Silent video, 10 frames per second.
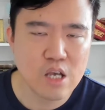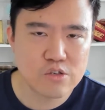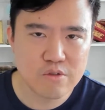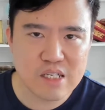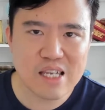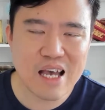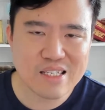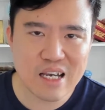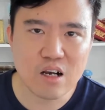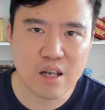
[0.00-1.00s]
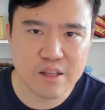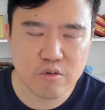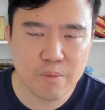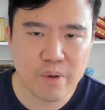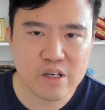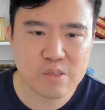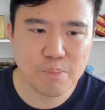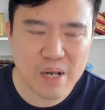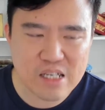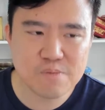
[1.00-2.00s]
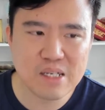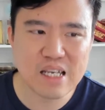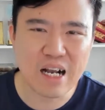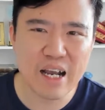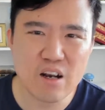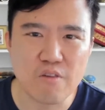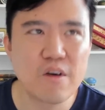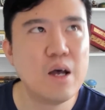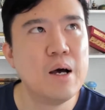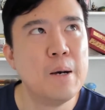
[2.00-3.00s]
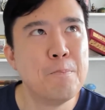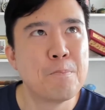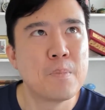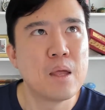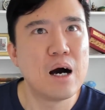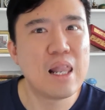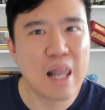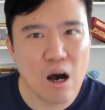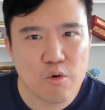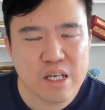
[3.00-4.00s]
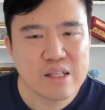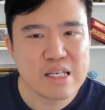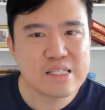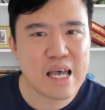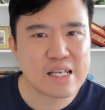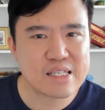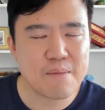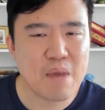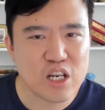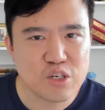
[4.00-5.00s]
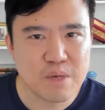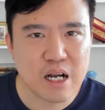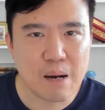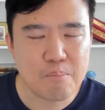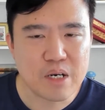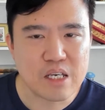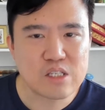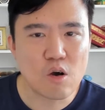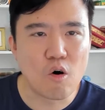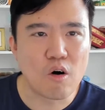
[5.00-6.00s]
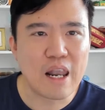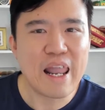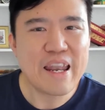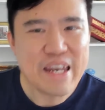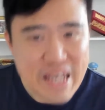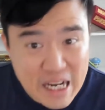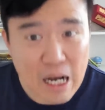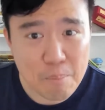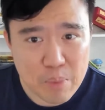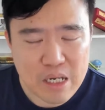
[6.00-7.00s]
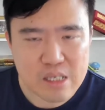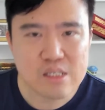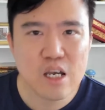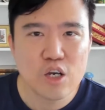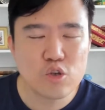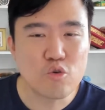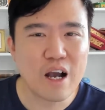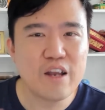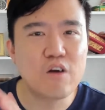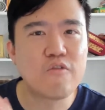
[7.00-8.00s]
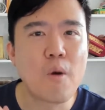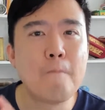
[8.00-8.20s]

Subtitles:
So these asset collateral placements are kind of allowing these asset management companies or lending companies to kind of